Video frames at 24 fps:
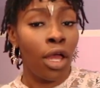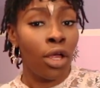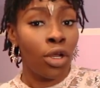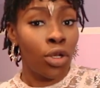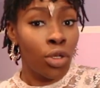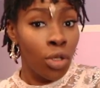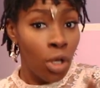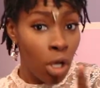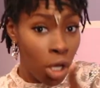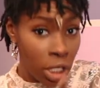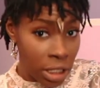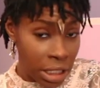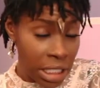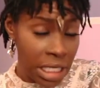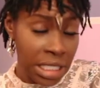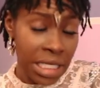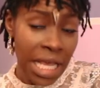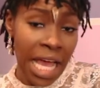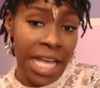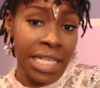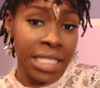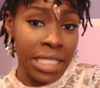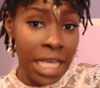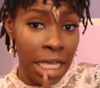Notice
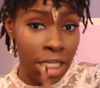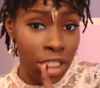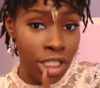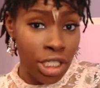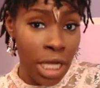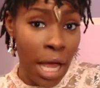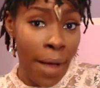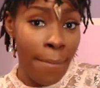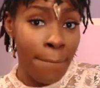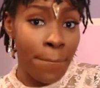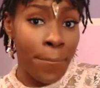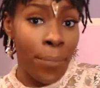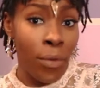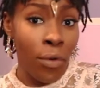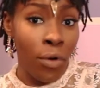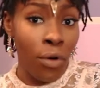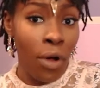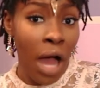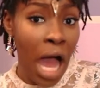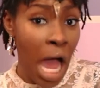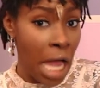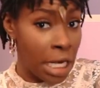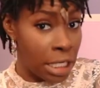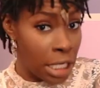I said
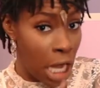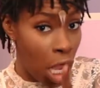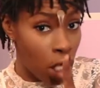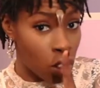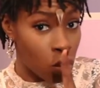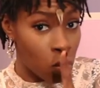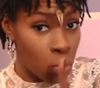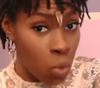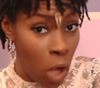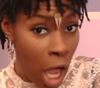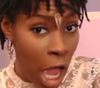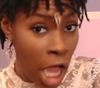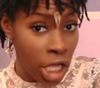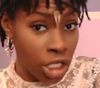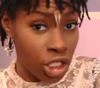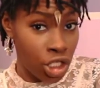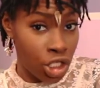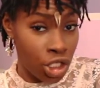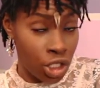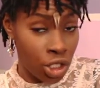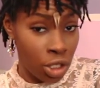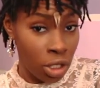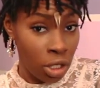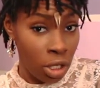shampoo and not
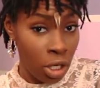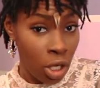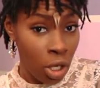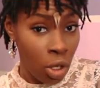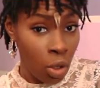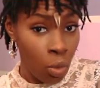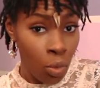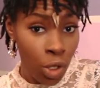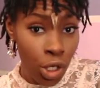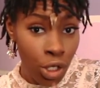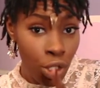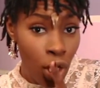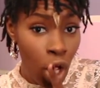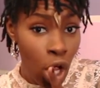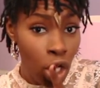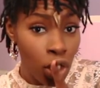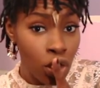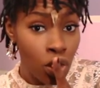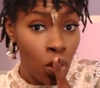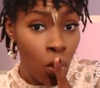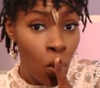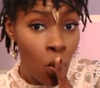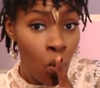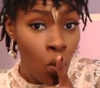wash. We
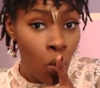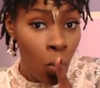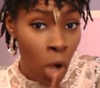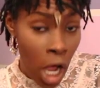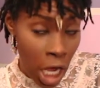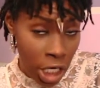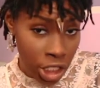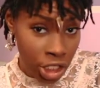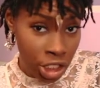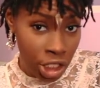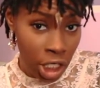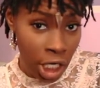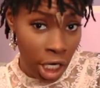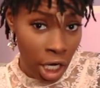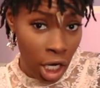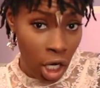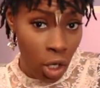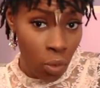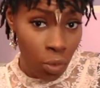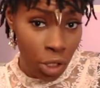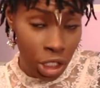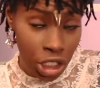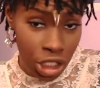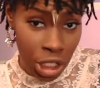don't wash
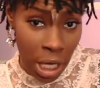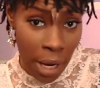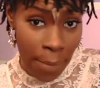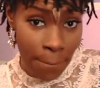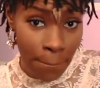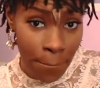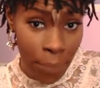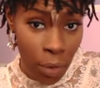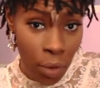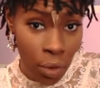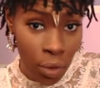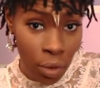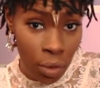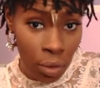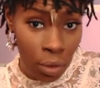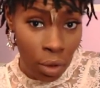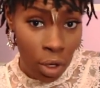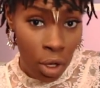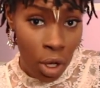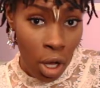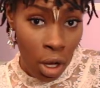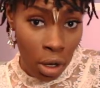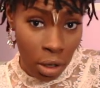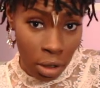hair, we shampoo.
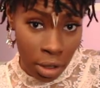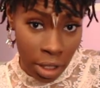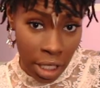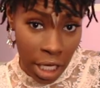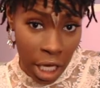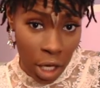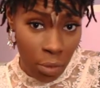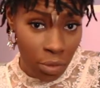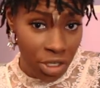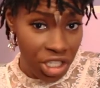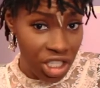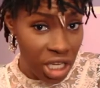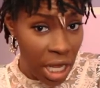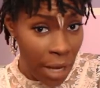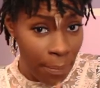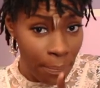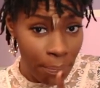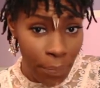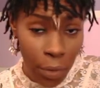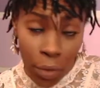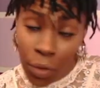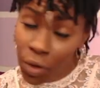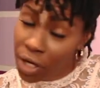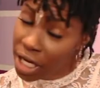Okay? We
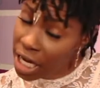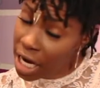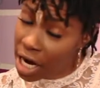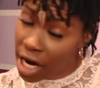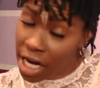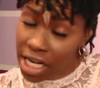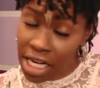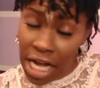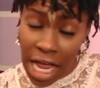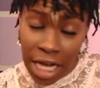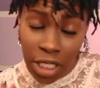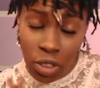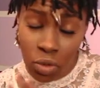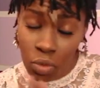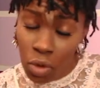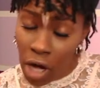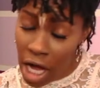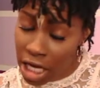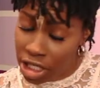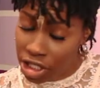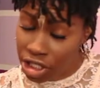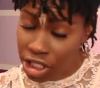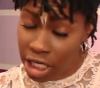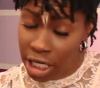shampoo hair, not
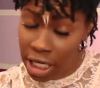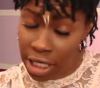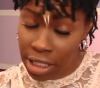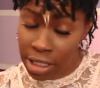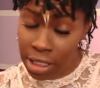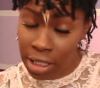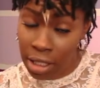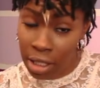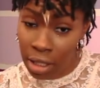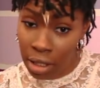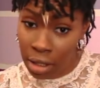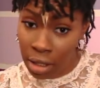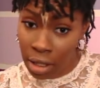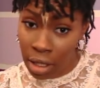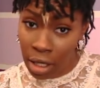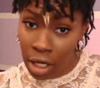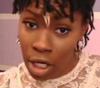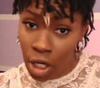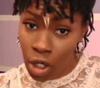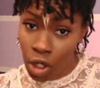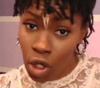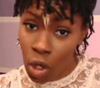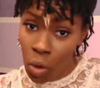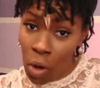wash it.
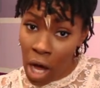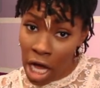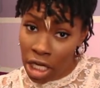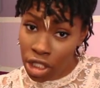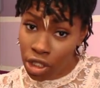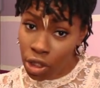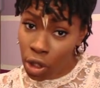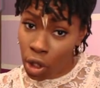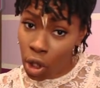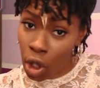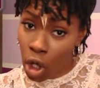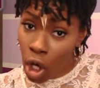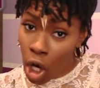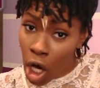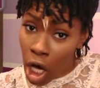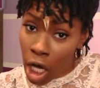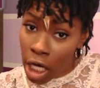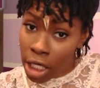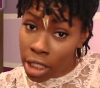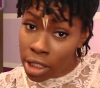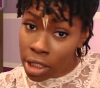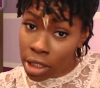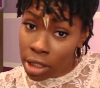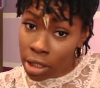You wash
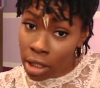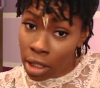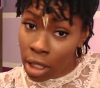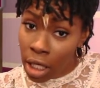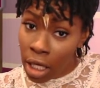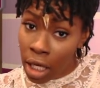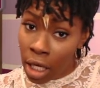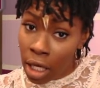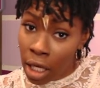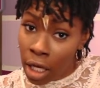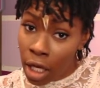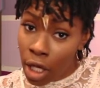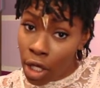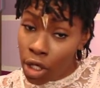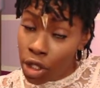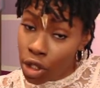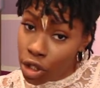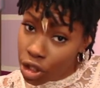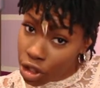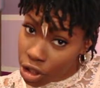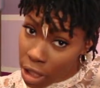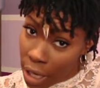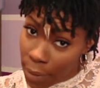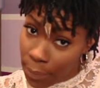clothes,
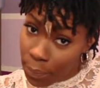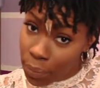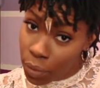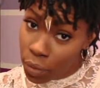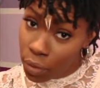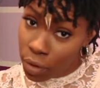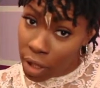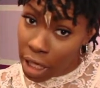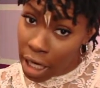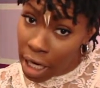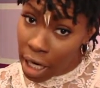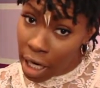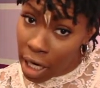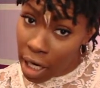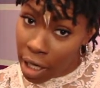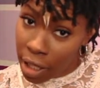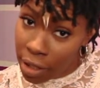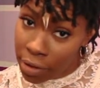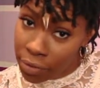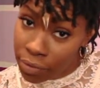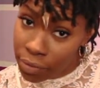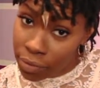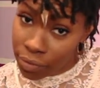you shampoo hair.